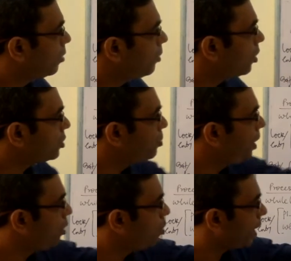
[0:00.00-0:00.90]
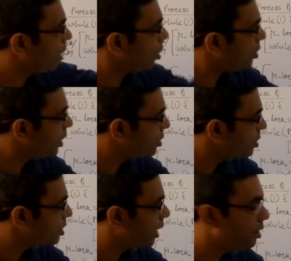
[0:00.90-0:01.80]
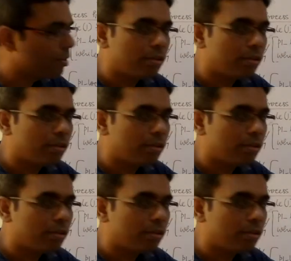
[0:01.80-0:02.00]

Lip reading: because P2 cannot reach this line.